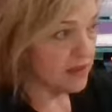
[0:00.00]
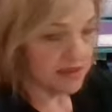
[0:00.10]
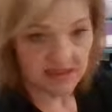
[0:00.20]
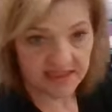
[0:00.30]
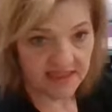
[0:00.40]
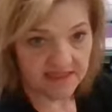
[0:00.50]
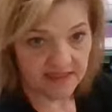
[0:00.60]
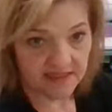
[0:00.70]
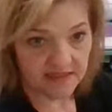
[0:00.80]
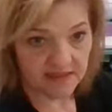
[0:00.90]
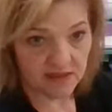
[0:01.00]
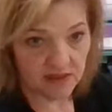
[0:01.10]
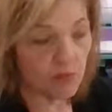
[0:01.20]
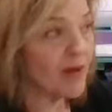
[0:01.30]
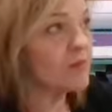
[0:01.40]
sends it.
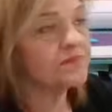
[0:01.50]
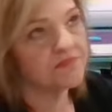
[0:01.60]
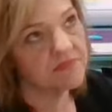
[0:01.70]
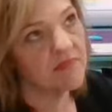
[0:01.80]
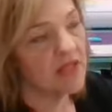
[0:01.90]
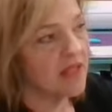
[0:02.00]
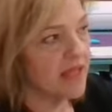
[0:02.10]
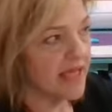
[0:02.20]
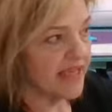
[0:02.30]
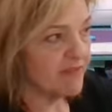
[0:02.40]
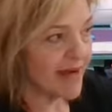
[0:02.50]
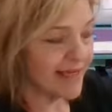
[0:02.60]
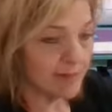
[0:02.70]
Well, if my